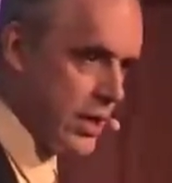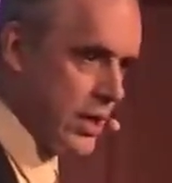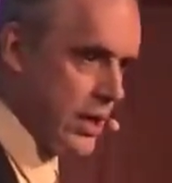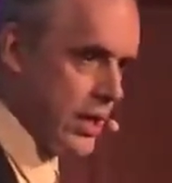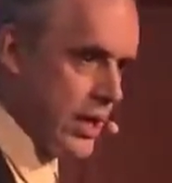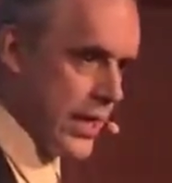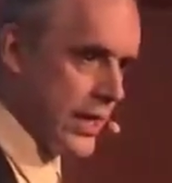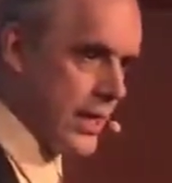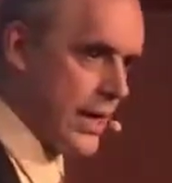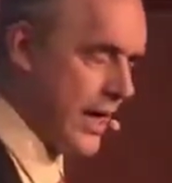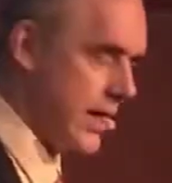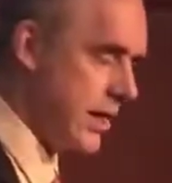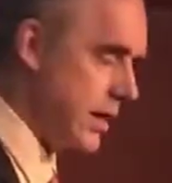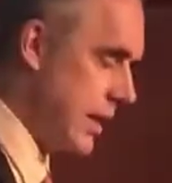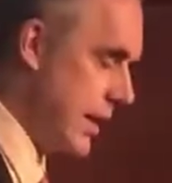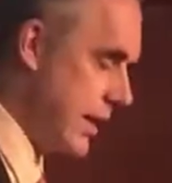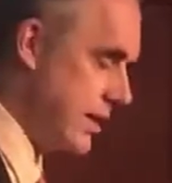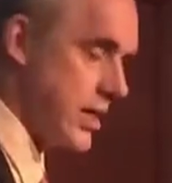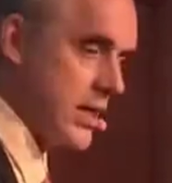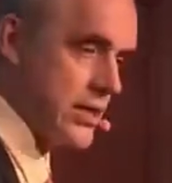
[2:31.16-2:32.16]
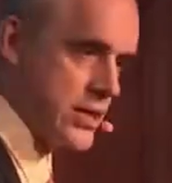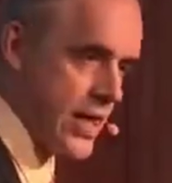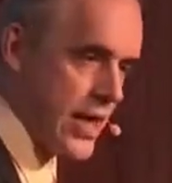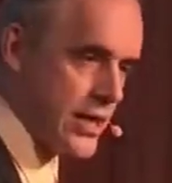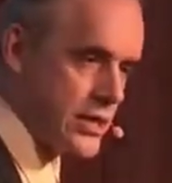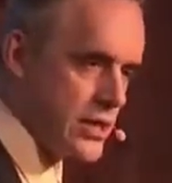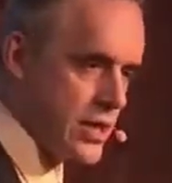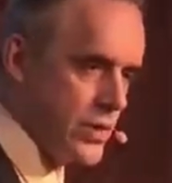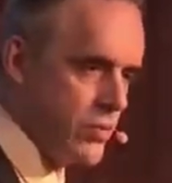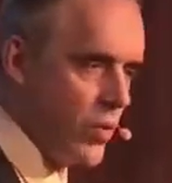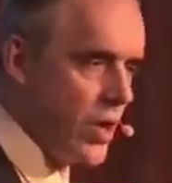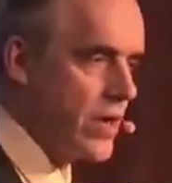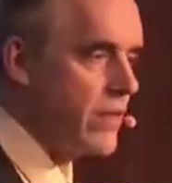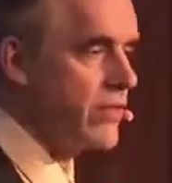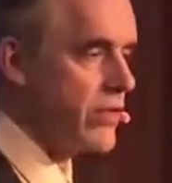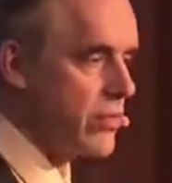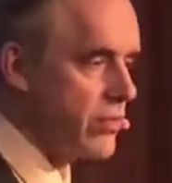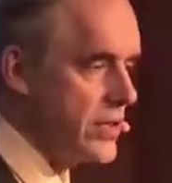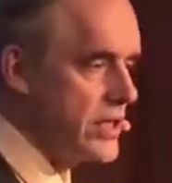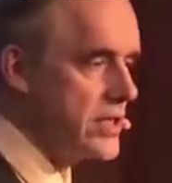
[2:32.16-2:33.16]
And it's actually one of
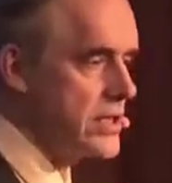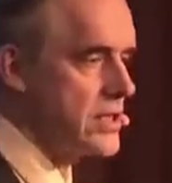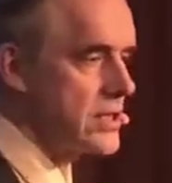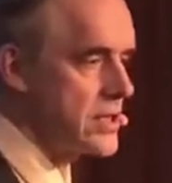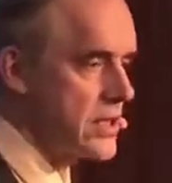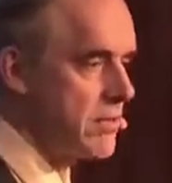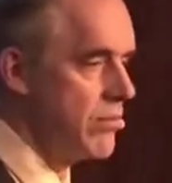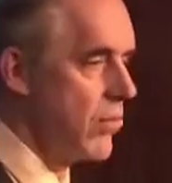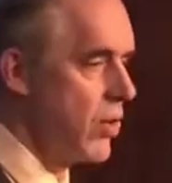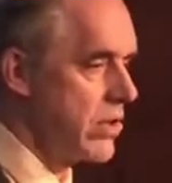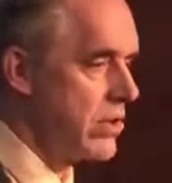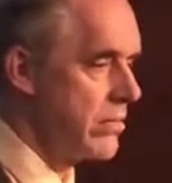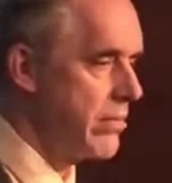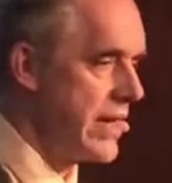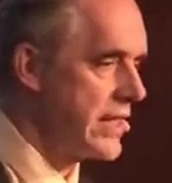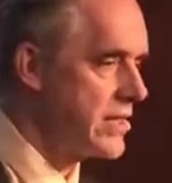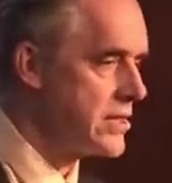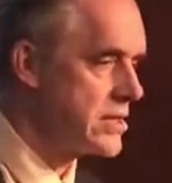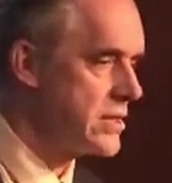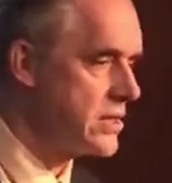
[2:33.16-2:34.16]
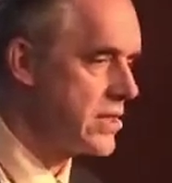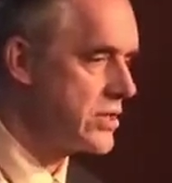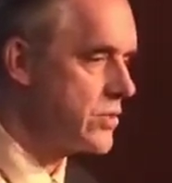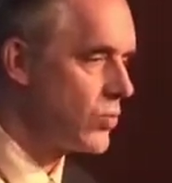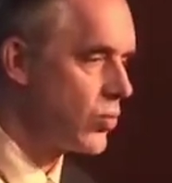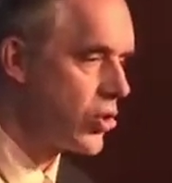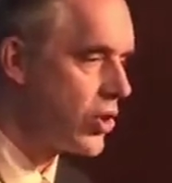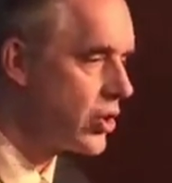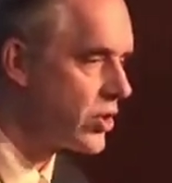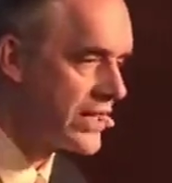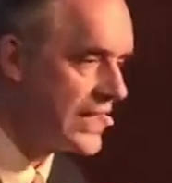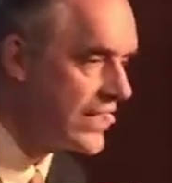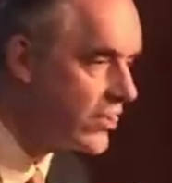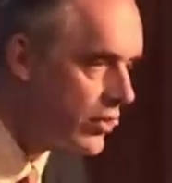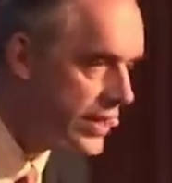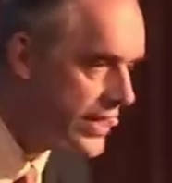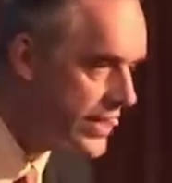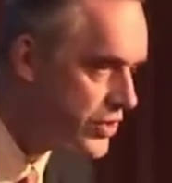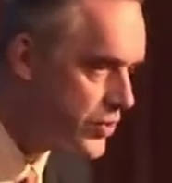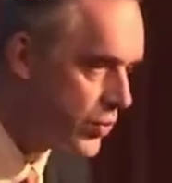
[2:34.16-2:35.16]
the reasons that modern medicine doesn't work
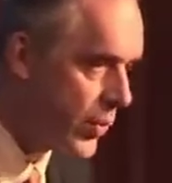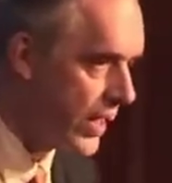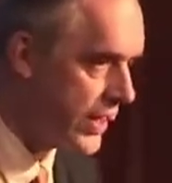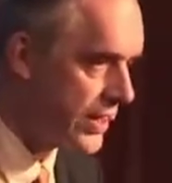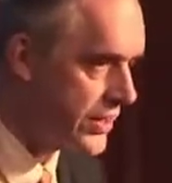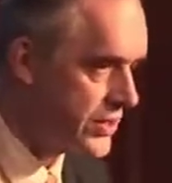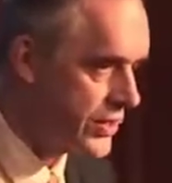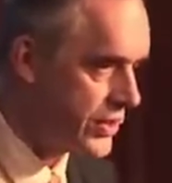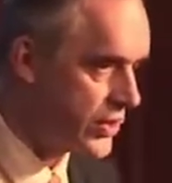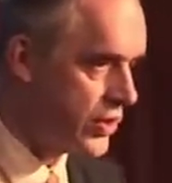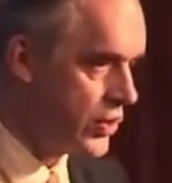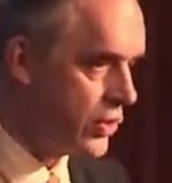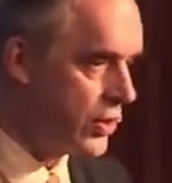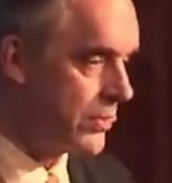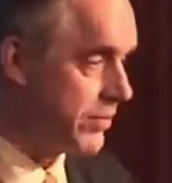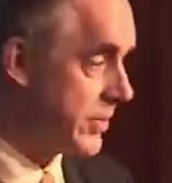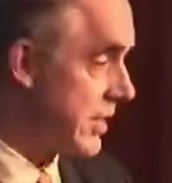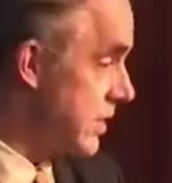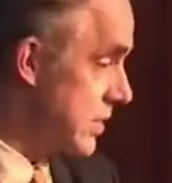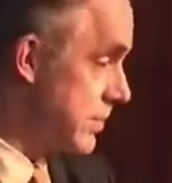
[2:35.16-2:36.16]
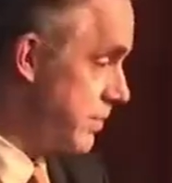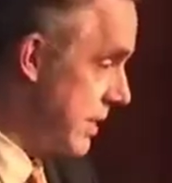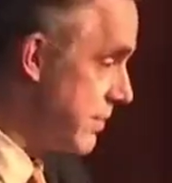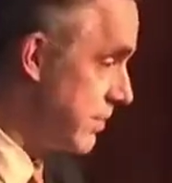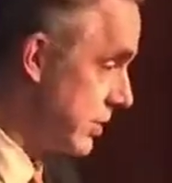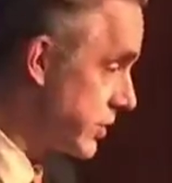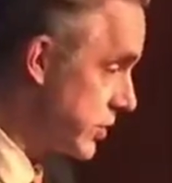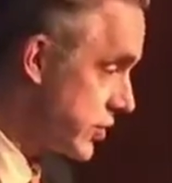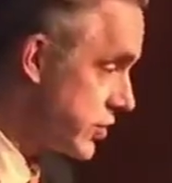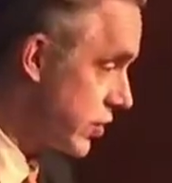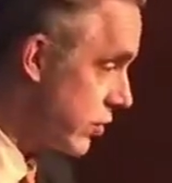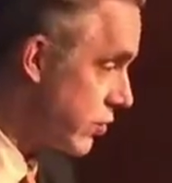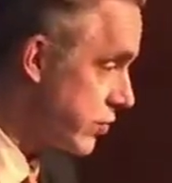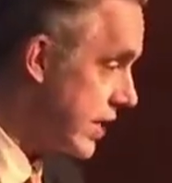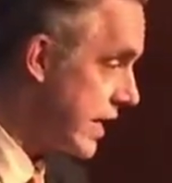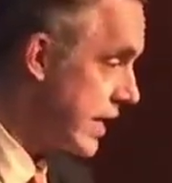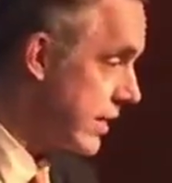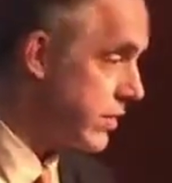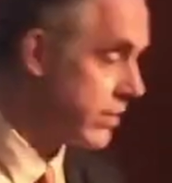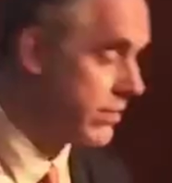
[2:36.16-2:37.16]
nearly as well as it could, because people just don't
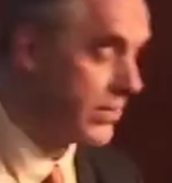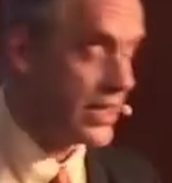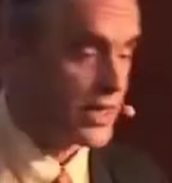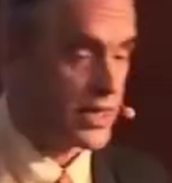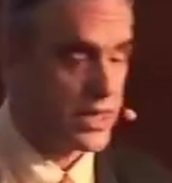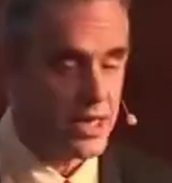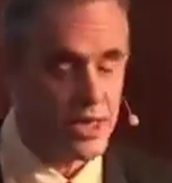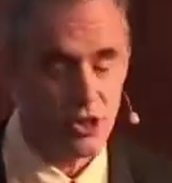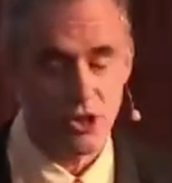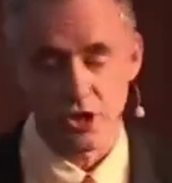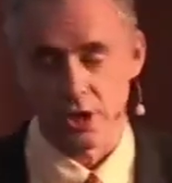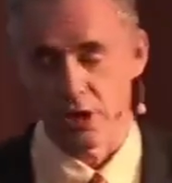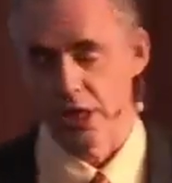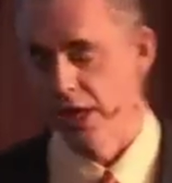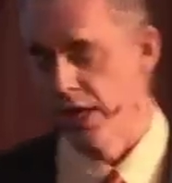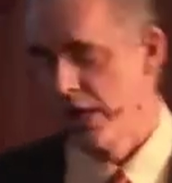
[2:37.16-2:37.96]
take their medication.